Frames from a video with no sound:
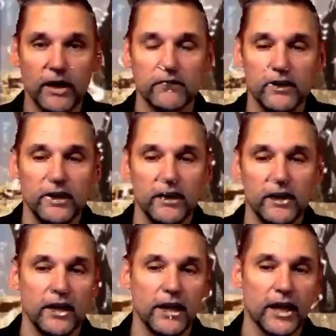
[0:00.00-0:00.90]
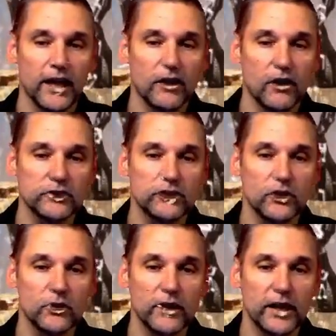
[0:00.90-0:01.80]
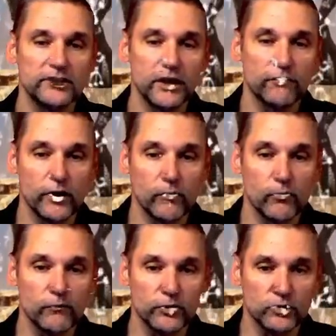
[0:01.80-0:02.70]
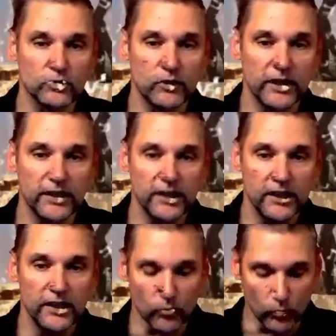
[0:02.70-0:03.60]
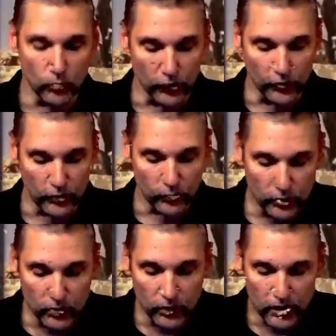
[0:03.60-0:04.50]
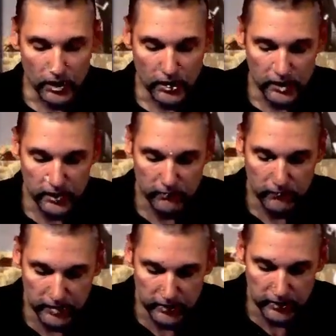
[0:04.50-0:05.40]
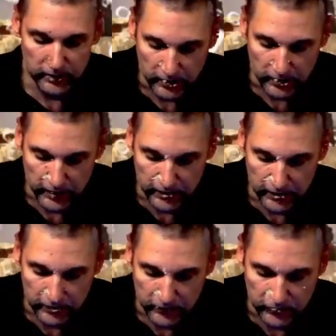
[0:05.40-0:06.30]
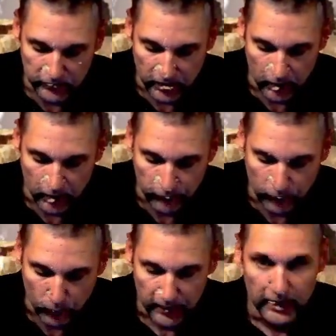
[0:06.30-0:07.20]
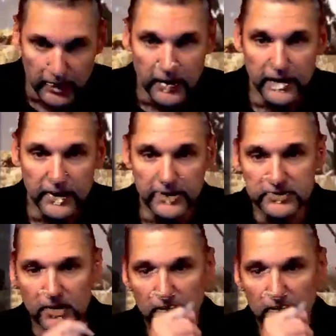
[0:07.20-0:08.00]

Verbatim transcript: And also in Isaiah 41, verse 29, the word ruach right here is uh, for wind, is uh,